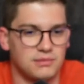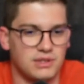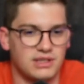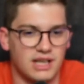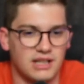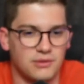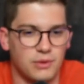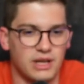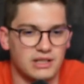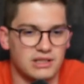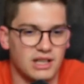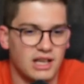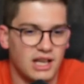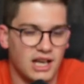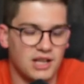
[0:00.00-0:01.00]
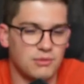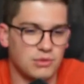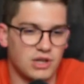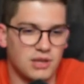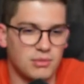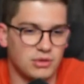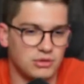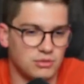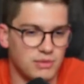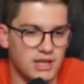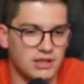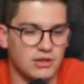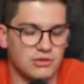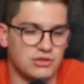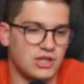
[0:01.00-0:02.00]
design wise, and we're able to
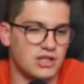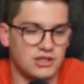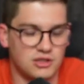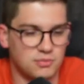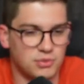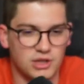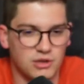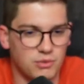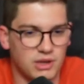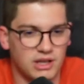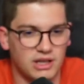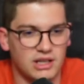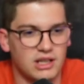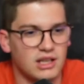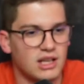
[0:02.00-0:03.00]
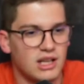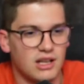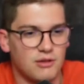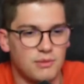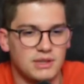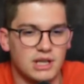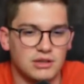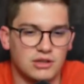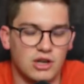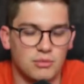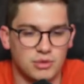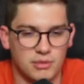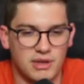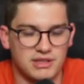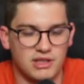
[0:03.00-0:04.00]
make those changes pretty quickly without
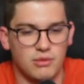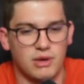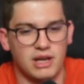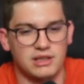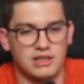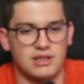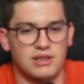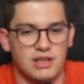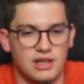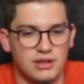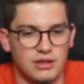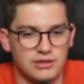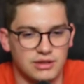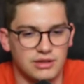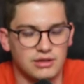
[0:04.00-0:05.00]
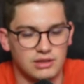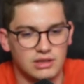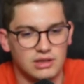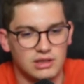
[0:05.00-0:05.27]
compromising quality in the end also.